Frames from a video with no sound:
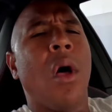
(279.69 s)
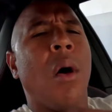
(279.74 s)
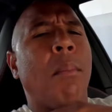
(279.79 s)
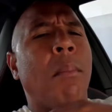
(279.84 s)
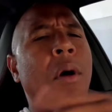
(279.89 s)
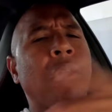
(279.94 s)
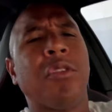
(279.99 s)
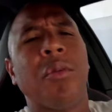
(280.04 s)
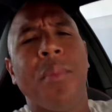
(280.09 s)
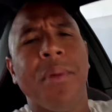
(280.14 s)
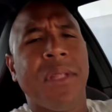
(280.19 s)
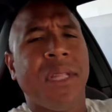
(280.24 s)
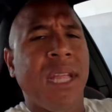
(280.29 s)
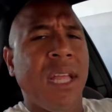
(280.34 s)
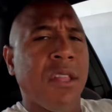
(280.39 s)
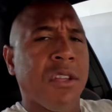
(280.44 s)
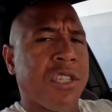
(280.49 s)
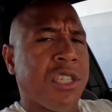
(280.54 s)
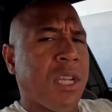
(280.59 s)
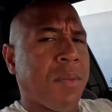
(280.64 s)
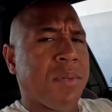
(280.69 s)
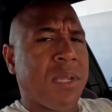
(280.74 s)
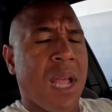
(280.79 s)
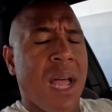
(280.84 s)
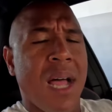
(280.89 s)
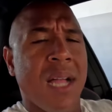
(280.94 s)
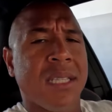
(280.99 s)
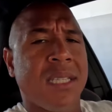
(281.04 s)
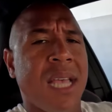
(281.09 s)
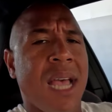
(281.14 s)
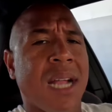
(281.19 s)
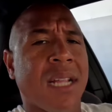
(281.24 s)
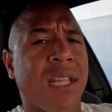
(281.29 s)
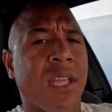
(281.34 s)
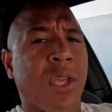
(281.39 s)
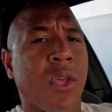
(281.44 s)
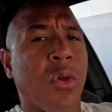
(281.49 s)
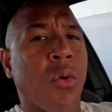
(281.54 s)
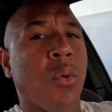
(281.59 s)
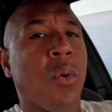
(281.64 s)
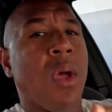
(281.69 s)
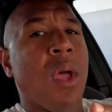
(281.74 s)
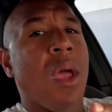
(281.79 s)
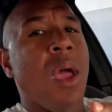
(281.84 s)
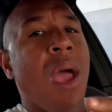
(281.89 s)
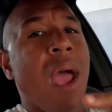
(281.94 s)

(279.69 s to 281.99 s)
multiple dealerships contacting you